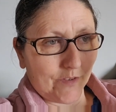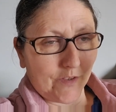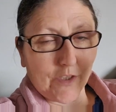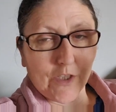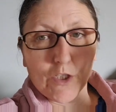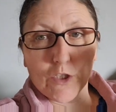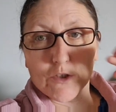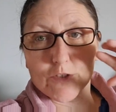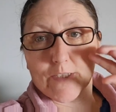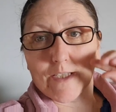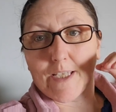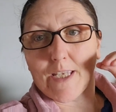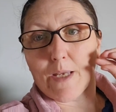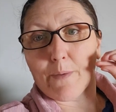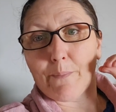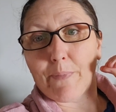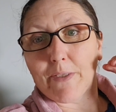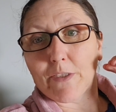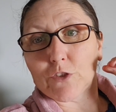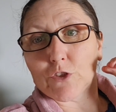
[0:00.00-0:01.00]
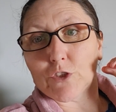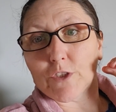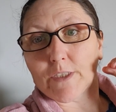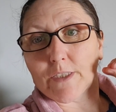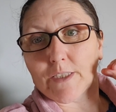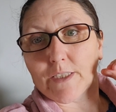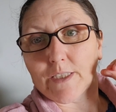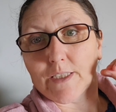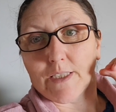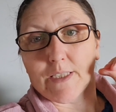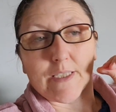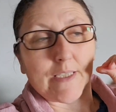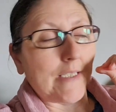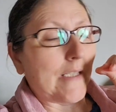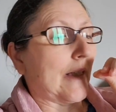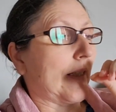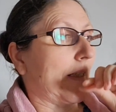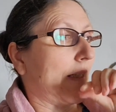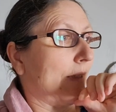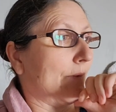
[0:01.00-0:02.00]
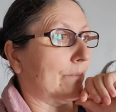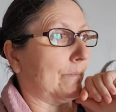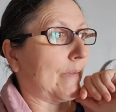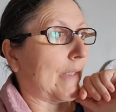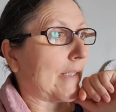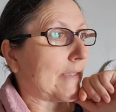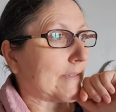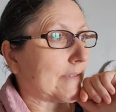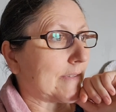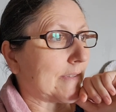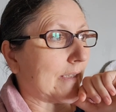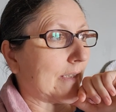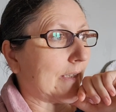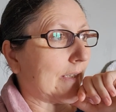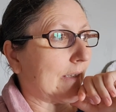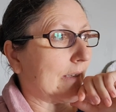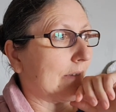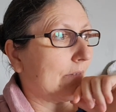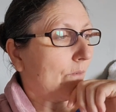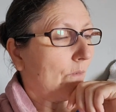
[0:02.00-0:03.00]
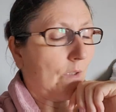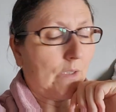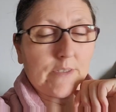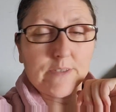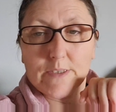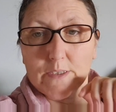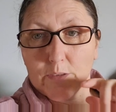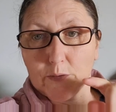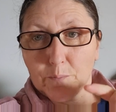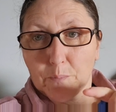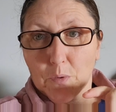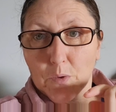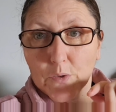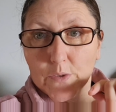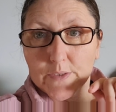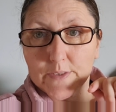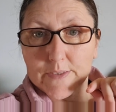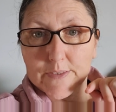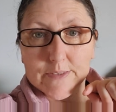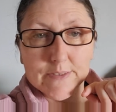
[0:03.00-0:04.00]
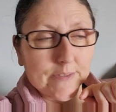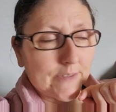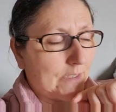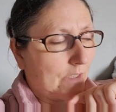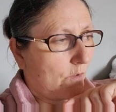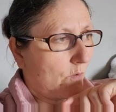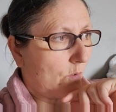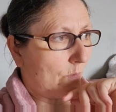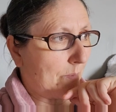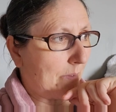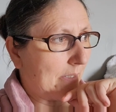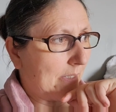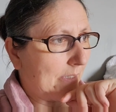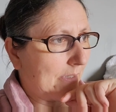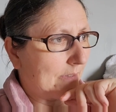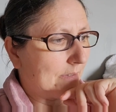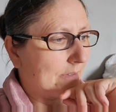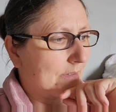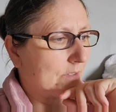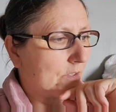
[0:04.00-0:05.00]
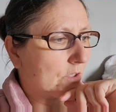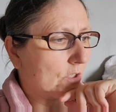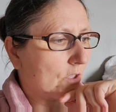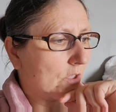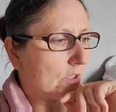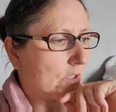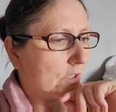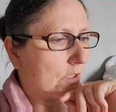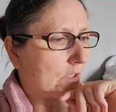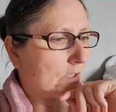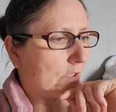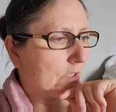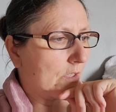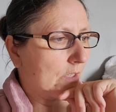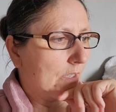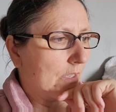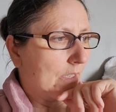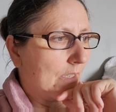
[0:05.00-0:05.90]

girls can get bitchy and nasty, worse than boys, you know what I mean? So